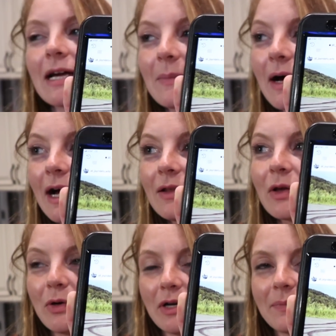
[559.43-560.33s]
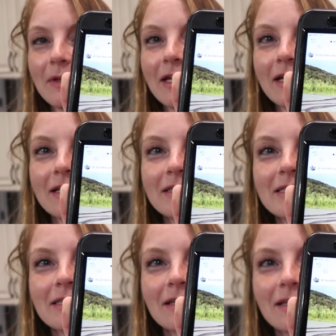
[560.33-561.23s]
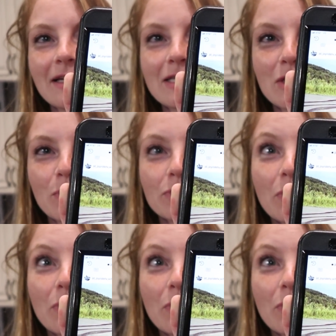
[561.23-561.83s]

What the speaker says: time I loaded up the kids, because you were